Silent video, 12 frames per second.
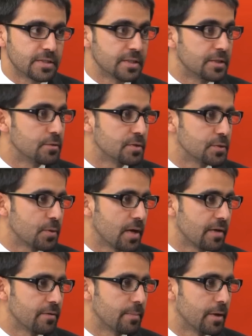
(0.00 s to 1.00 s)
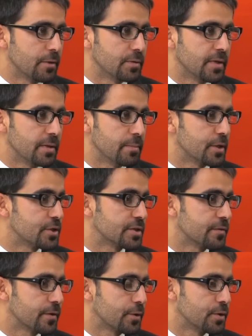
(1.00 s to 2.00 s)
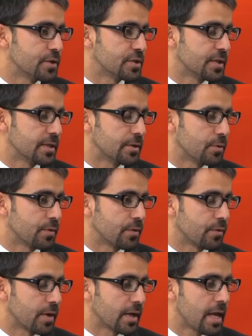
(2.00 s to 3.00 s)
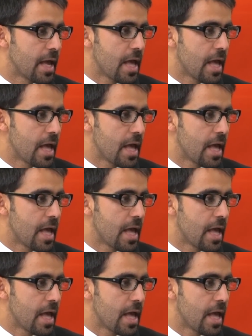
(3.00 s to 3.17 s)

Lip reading: it used to have about the emergence of a Kurdish state in northern Iraq.